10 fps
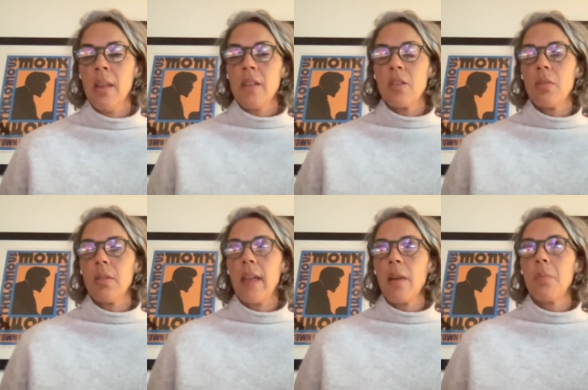So it
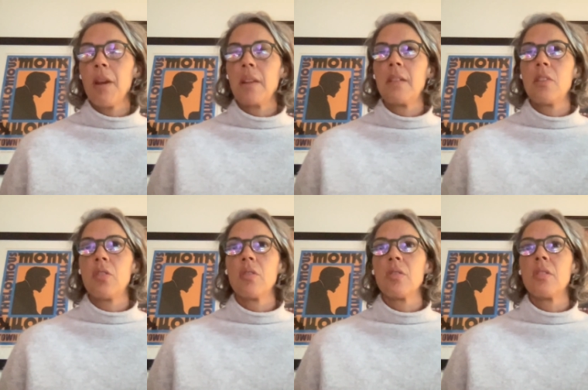allowed
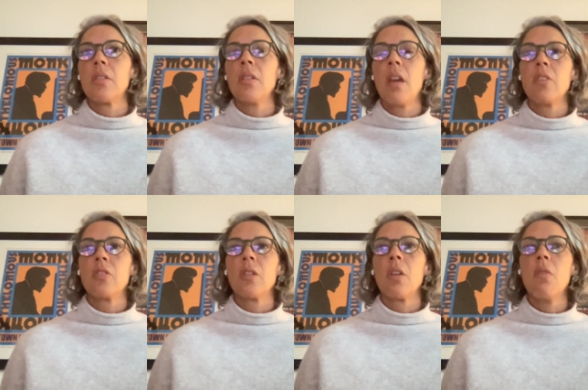practitioners to
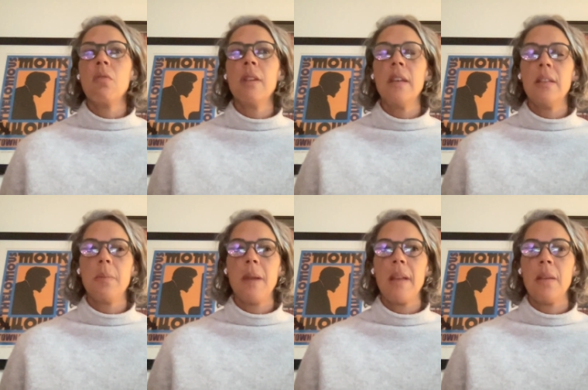launch their own
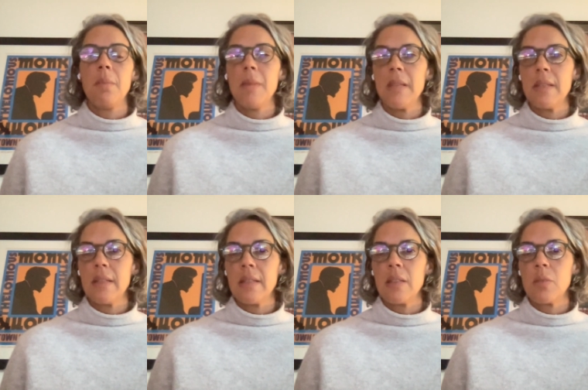independent
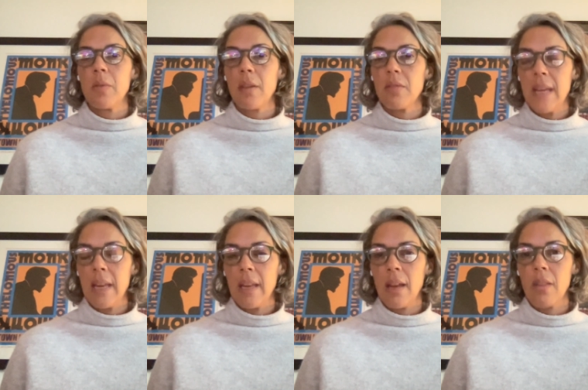businesses without
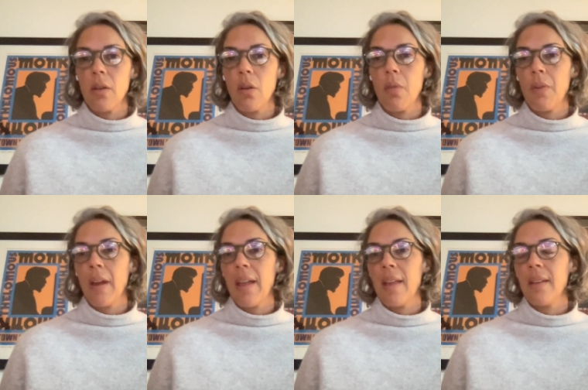taking on the
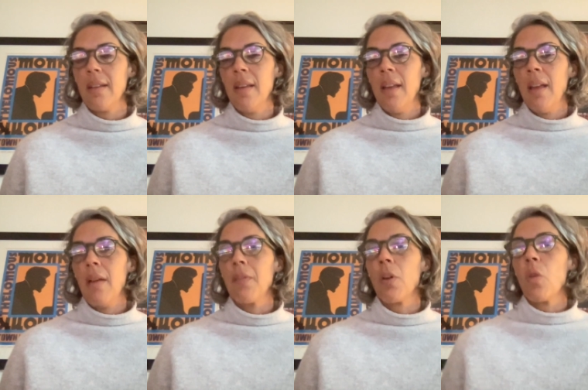overhead
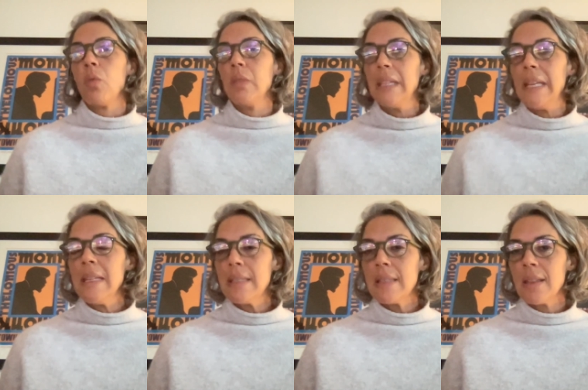of their own
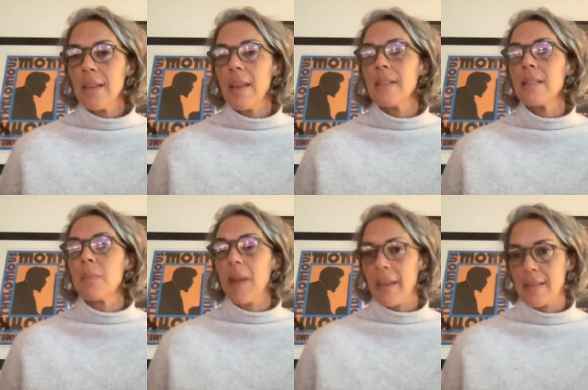lease and
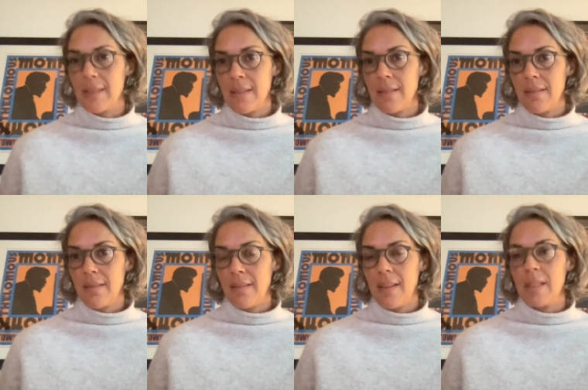space,
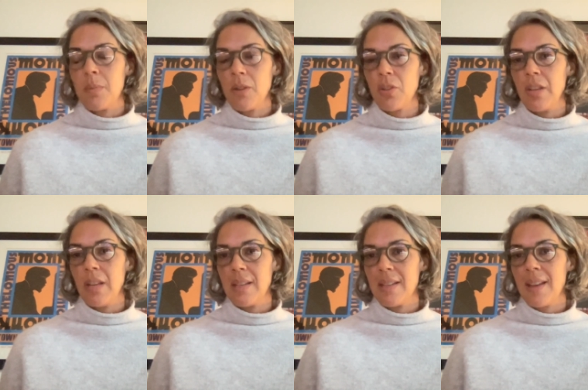especially
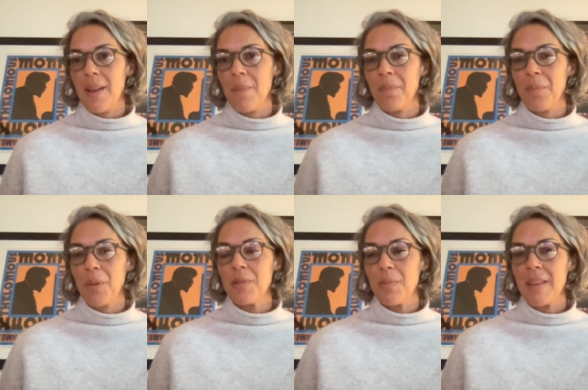in a time
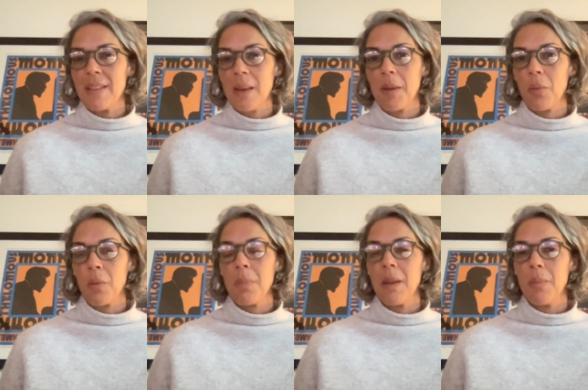post pandemic
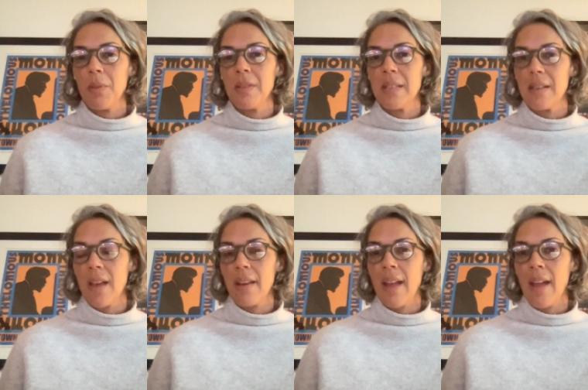when people did
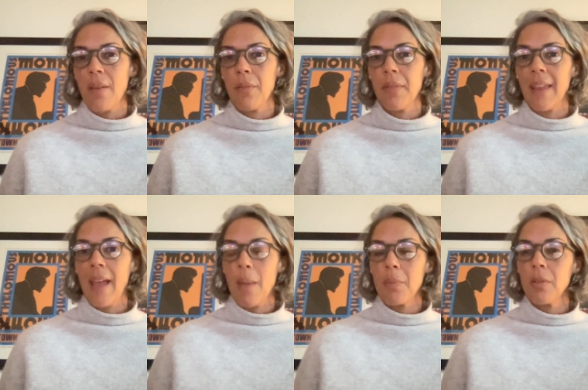not have the
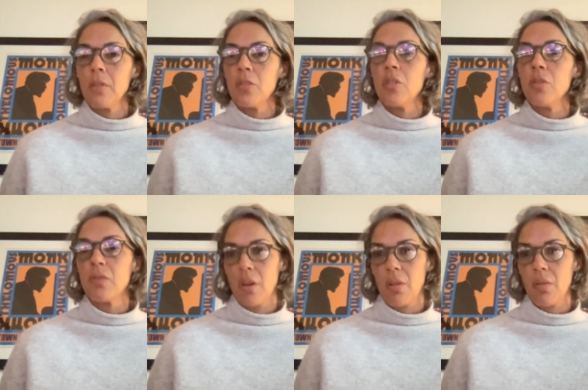capital to do
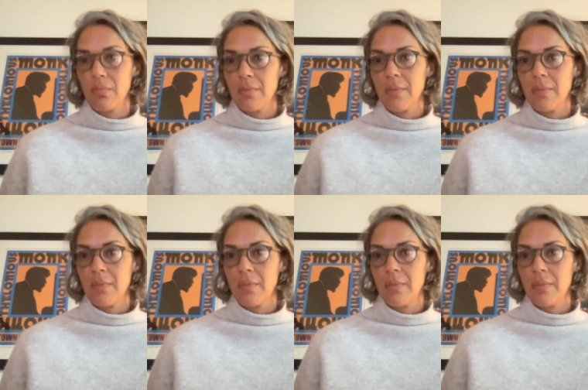so.